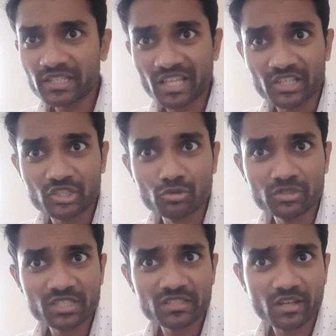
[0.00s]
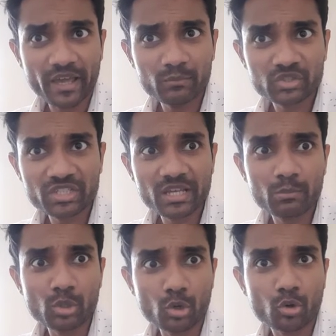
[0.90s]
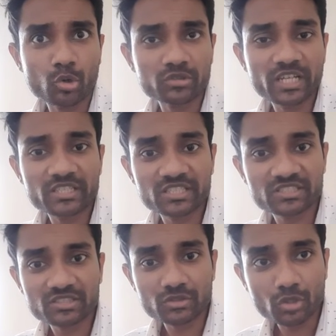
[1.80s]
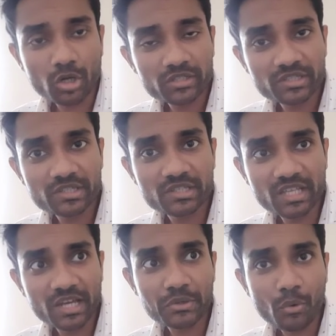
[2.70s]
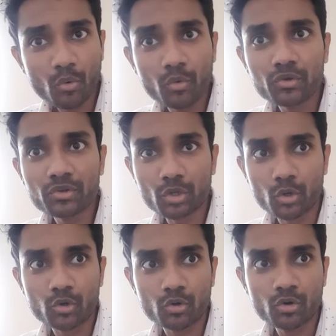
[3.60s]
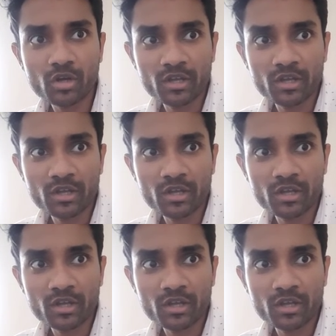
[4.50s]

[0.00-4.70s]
they're using the M3M logo that is not their own logo.